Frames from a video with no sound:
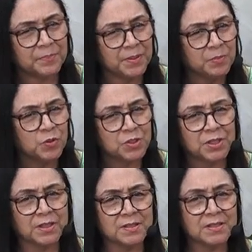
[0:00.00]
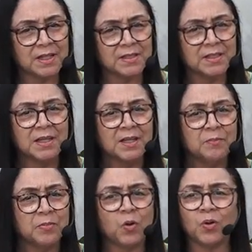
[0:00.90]
emotions that
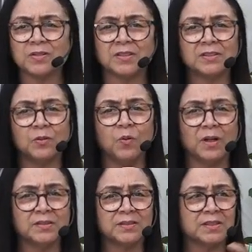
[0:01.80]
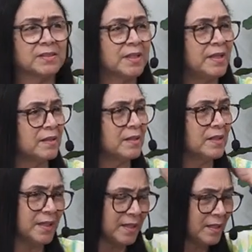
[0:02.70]
caused her to want, I think the other
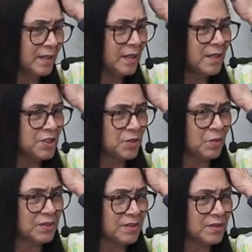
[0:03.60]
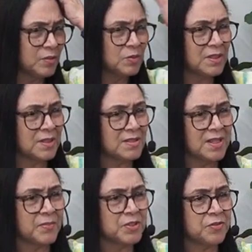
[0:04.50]
day, she wanted to go to a
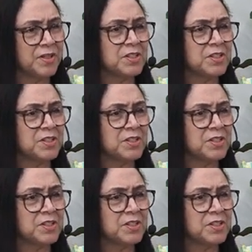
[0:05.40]
cemetery and